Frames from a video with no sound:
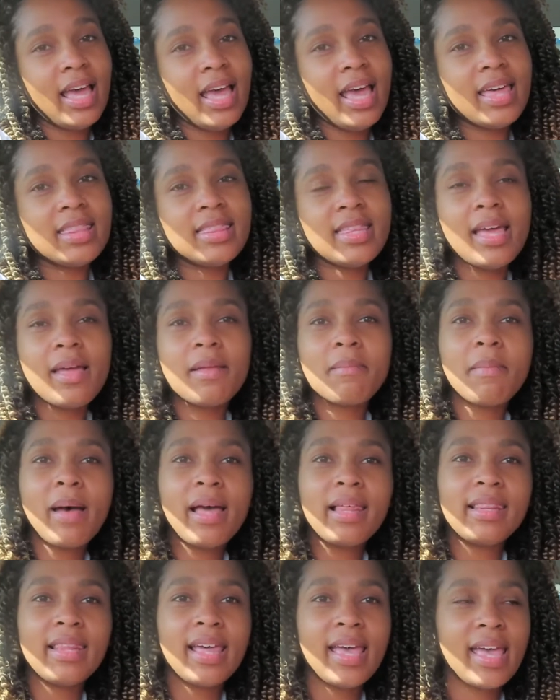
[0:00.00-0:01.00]
And then
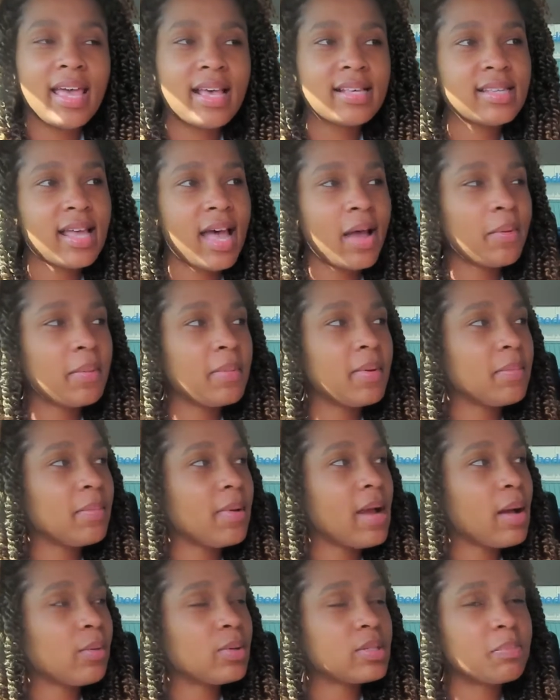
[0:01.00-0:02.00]
my legs. I remember
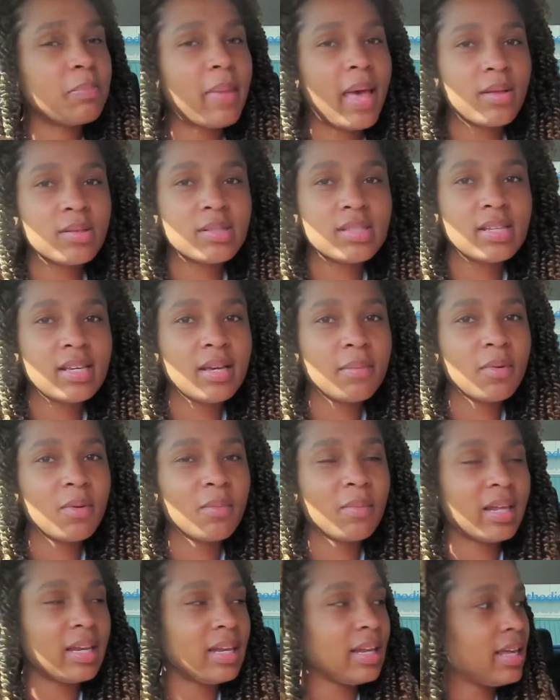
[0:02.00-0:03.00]
I was bouncing him on
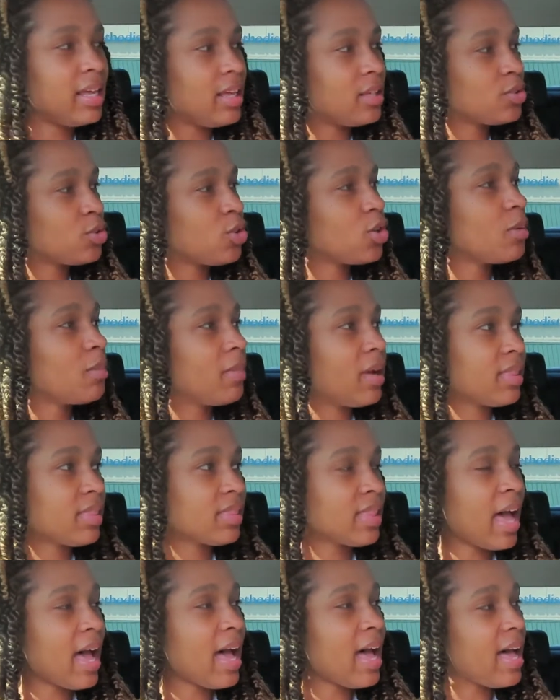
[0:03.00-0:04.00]
my legs. Girl, my
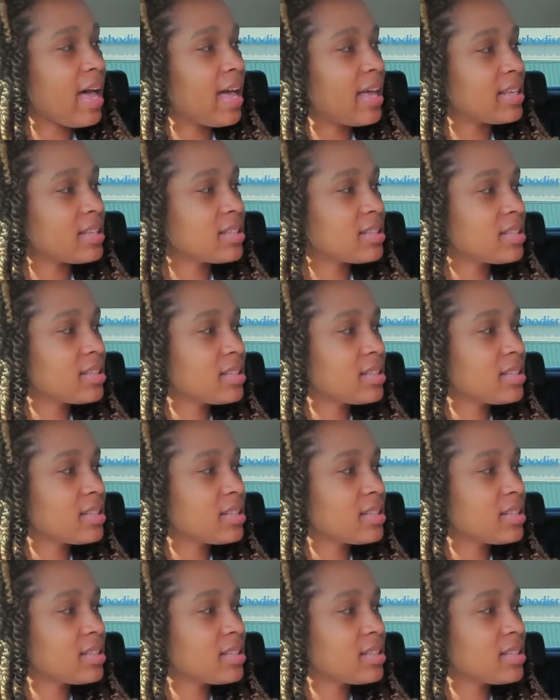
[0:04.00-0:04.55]
thighs